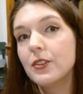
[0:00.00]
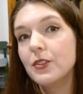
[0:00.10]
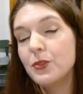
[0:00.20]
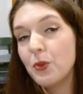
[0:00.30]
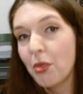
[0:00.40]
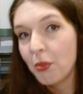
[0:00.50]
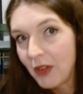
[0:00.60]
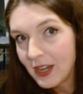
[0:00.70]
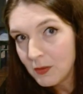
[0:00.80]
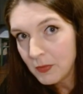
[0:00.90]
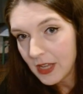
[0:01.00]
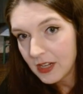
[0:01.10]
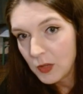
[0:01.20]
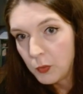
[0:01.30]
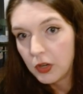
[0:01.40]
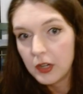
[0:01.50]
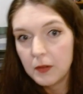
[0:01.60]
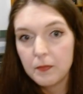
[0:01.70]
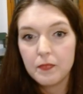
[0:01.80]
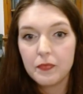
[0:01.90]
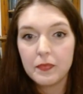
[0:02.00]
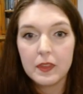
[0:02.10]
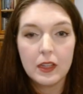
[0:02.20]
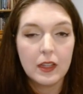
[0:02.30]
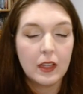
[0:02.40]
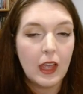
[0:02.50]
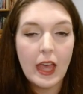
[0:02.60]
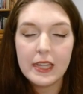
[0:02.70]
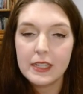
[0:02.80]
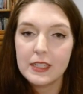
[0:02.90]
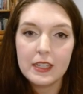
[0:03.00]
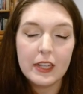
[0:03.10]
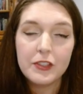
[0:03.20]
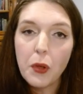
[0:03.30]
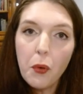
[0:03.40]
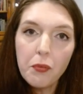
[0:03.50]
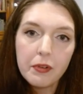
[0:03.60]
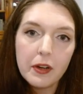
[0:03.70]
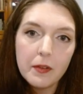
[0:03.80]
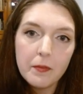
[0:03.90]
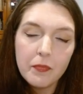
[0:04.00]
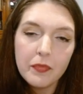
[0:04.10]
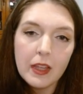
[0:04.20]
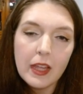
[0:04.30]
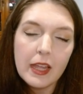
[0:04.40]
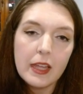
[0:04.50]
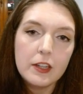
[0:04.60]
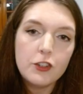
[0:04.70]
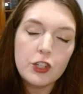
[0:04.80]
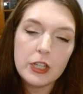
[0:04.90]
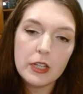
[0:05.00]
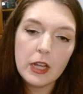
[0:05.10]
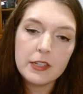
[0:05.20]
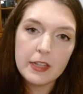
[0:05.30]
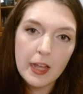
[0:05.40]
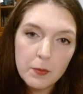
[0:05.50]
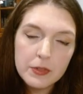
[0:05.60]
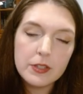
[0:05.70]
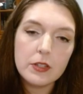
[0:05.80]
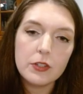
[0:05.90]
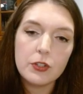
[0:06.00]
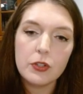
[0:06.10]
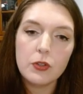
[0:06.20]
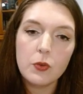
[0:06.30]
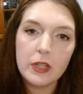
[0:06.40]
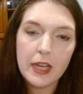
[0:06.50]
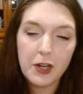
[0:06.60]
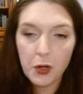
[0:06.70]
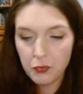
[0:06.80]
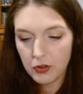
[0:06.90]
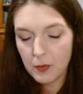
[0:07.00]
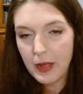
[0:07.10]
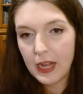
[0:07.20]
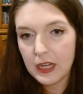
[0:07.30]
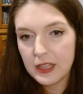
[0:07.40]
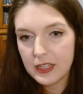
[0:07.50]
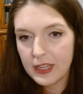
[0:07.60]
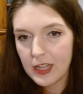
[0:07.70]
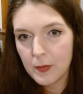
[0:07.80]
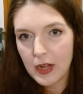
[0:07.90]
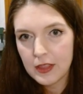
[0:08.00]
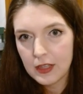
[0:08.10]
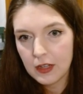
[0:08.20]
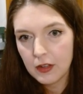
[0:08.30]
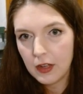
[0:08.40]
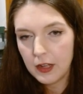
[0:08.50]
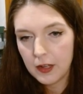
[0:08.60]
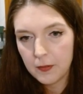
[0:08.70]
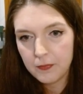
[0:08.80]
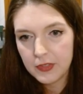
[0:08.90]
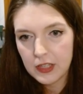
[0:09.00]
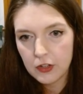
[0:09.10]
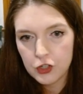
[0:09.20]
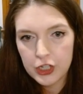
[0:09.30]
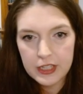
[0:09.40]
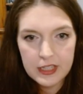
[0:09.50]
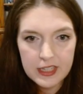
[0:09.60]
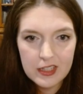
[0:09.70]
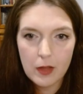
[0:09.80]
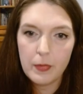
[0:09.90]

to threaten me anymore. It's over. And she attempts to get her rook back in the game. I think, she sees that